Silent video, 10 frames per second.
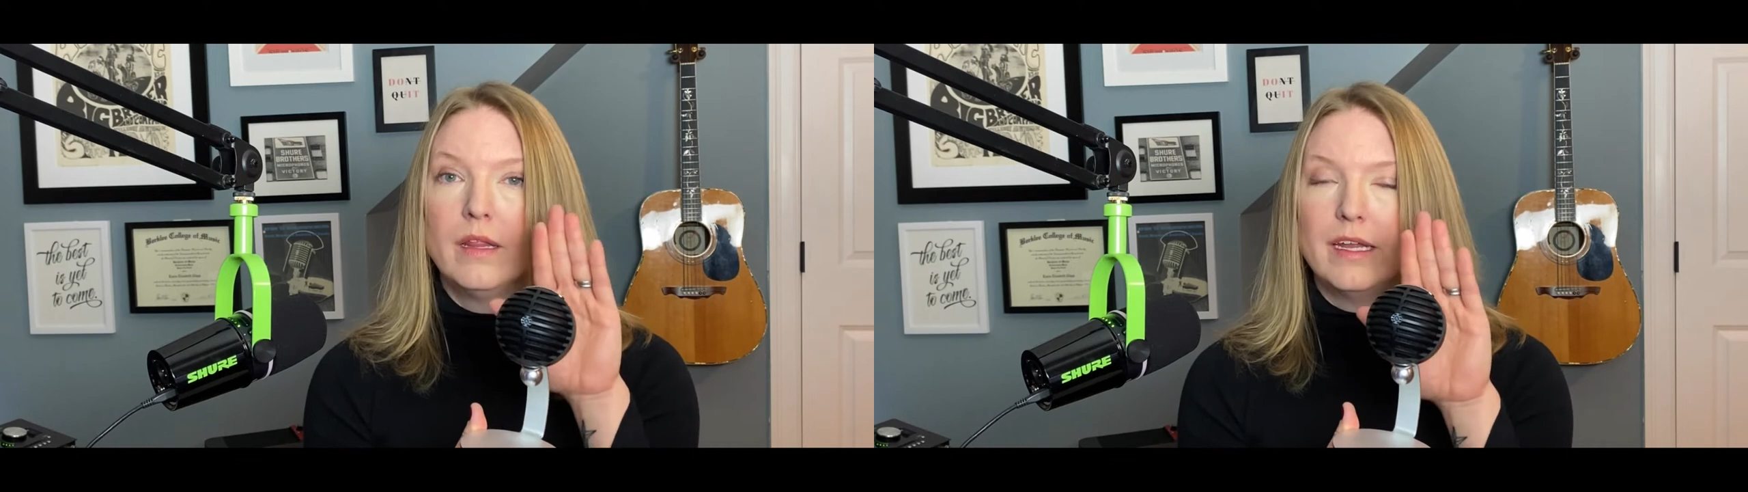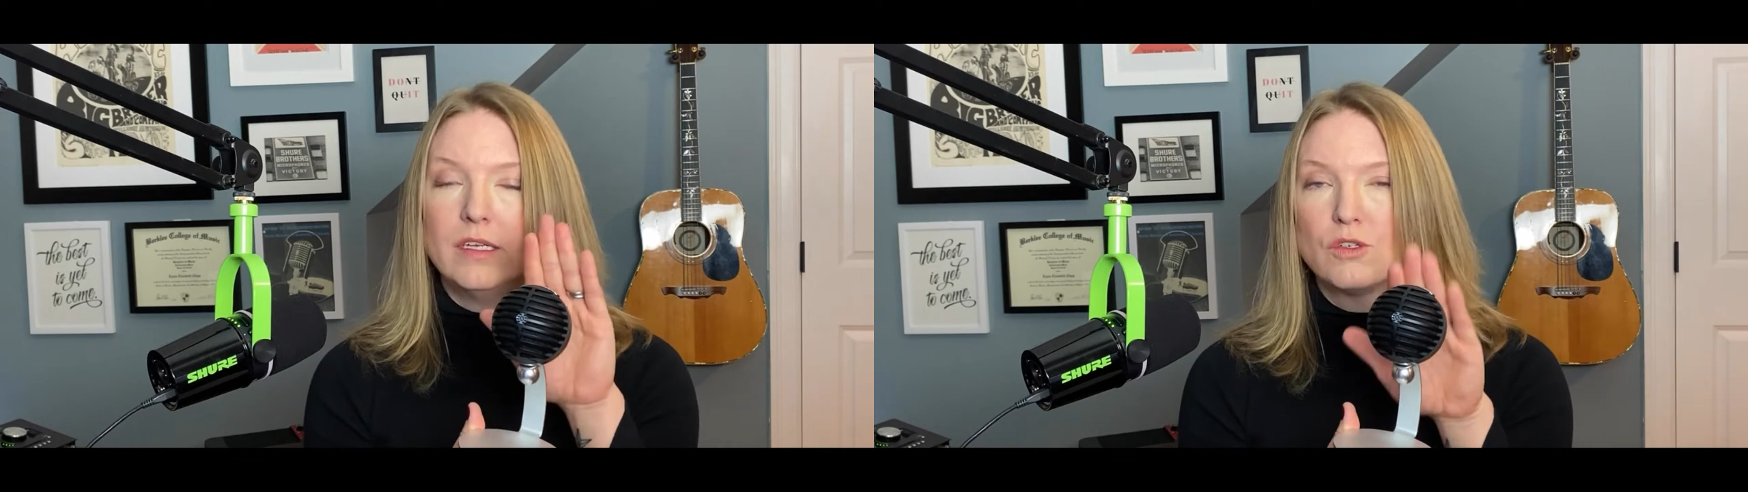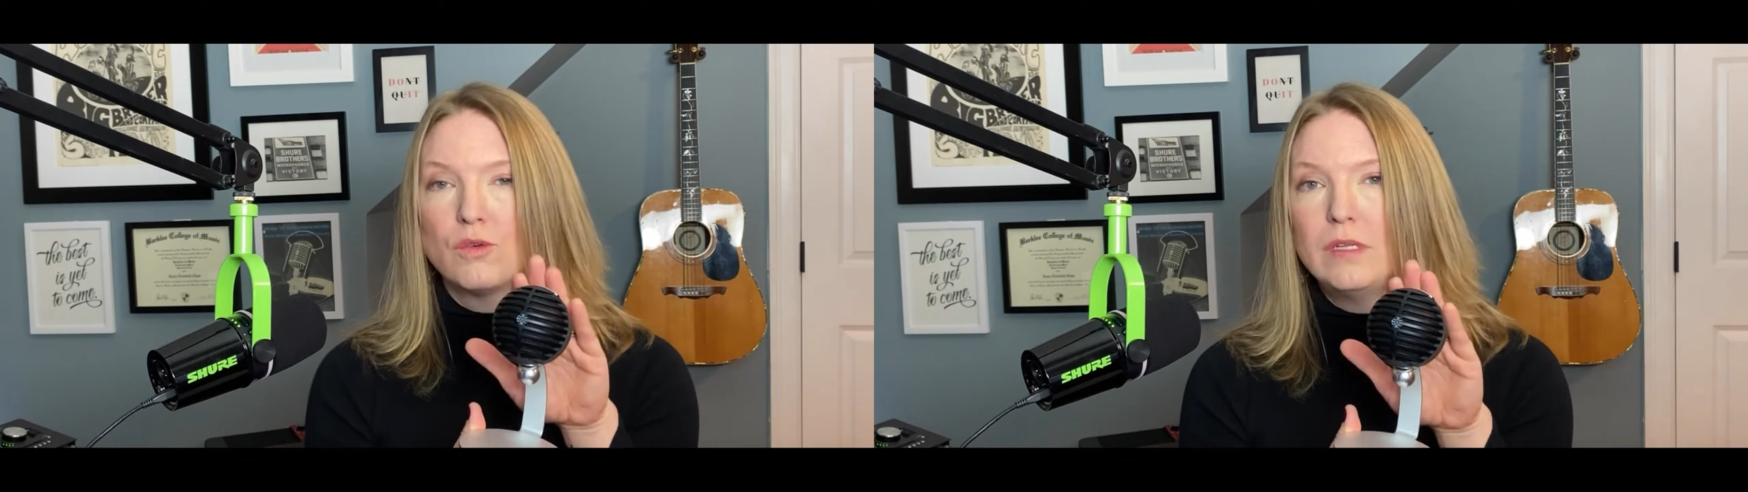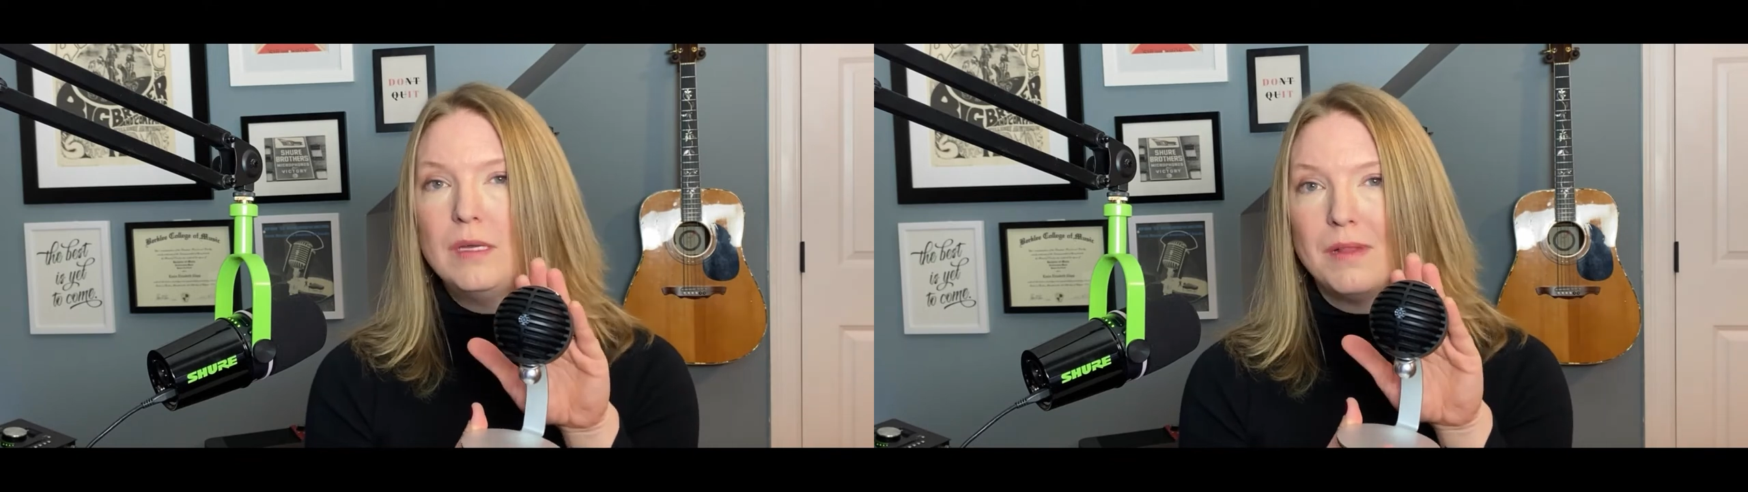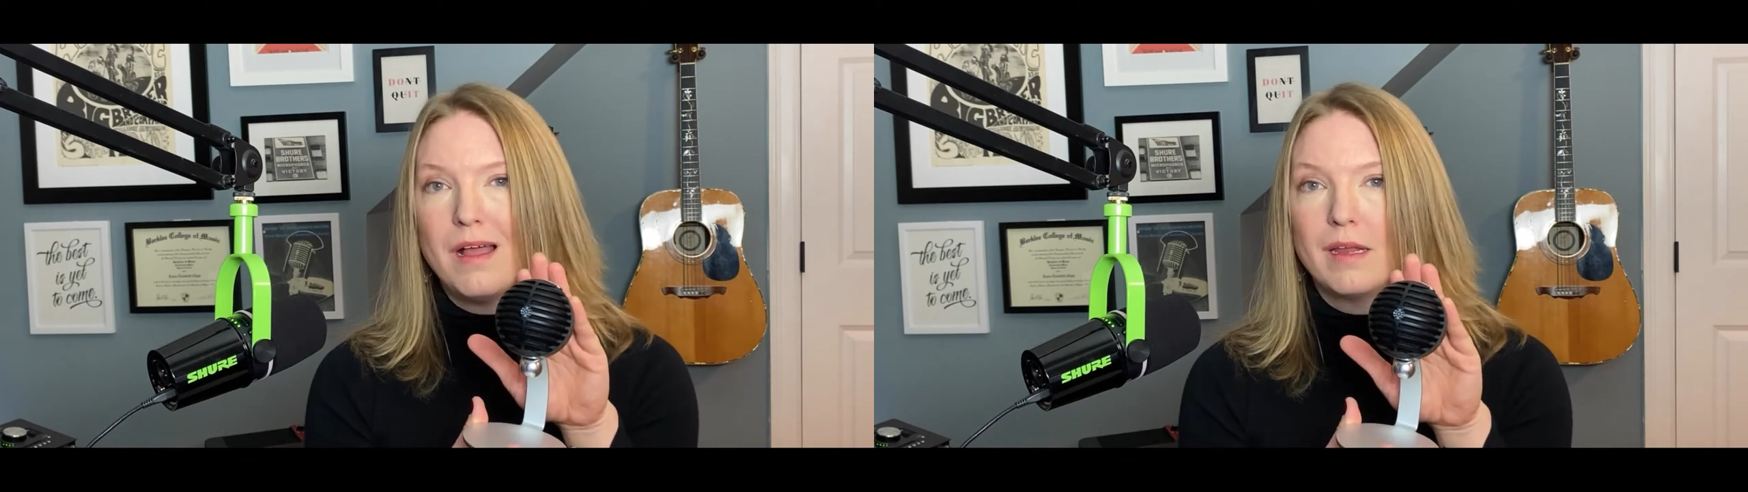that is
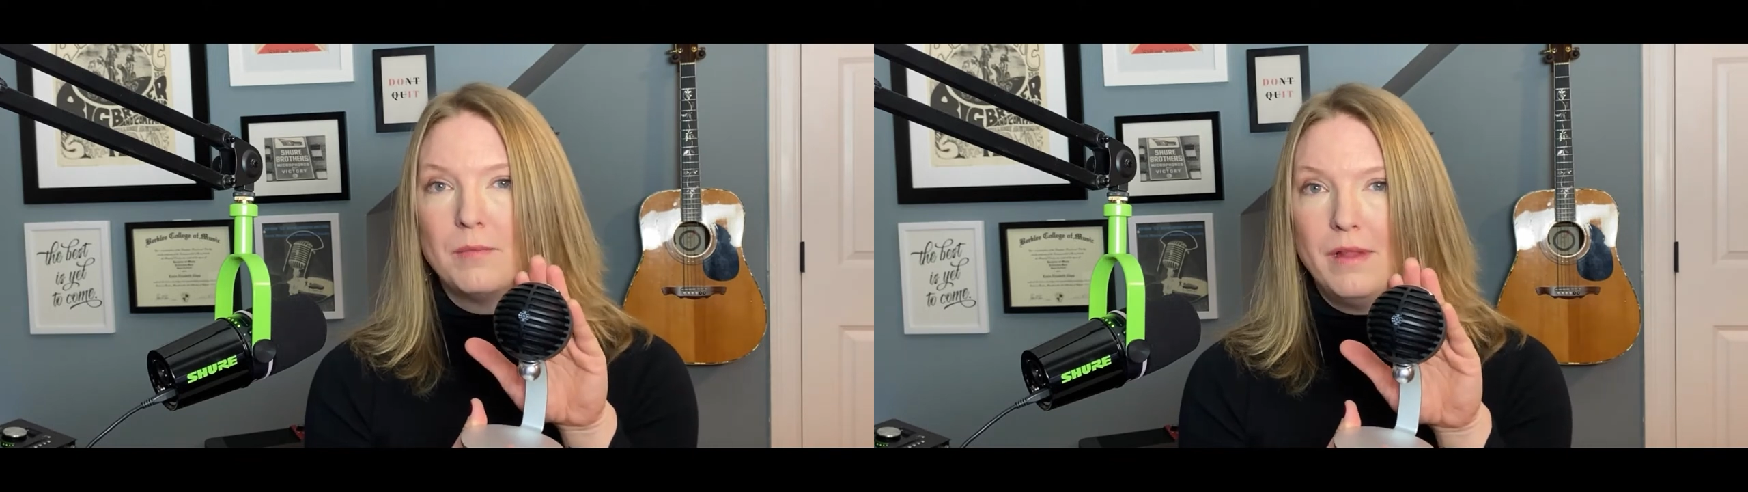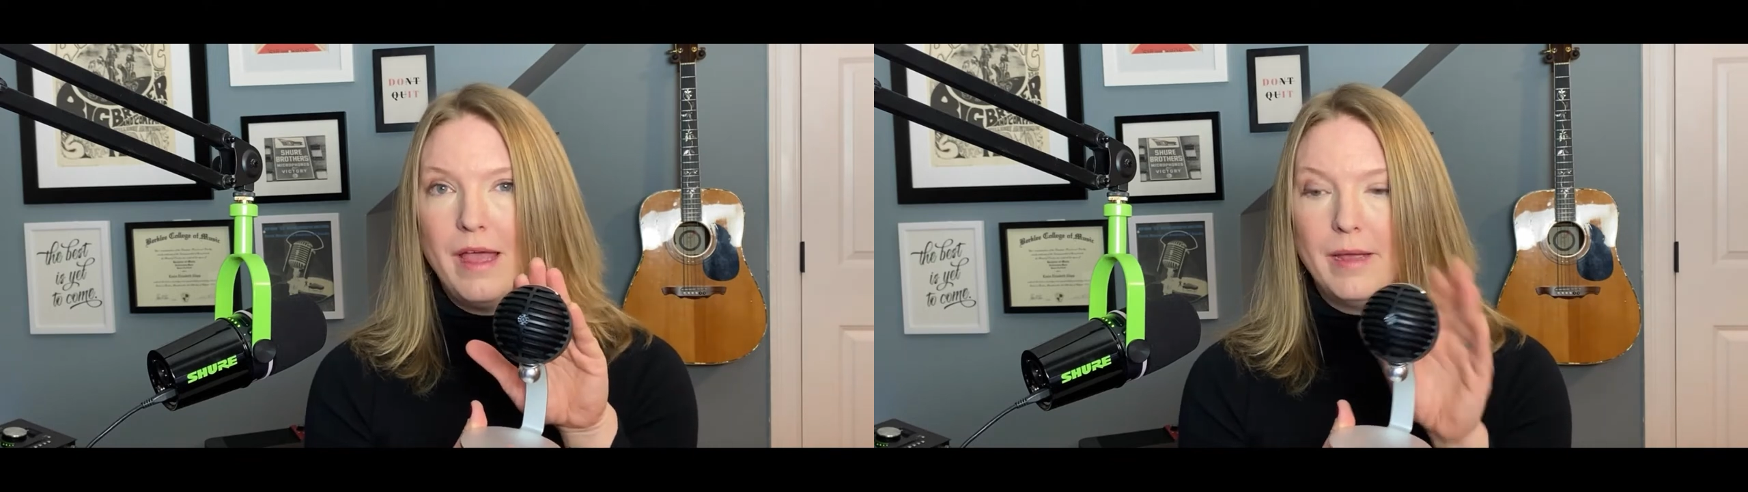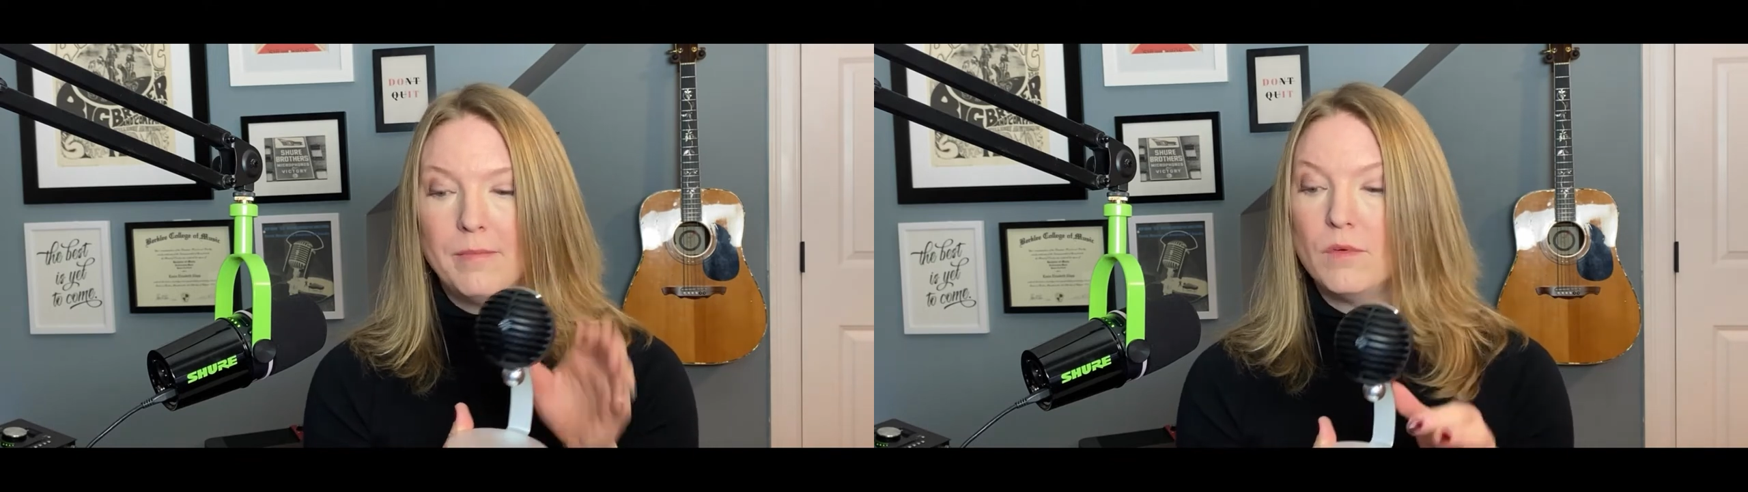truly plug and play,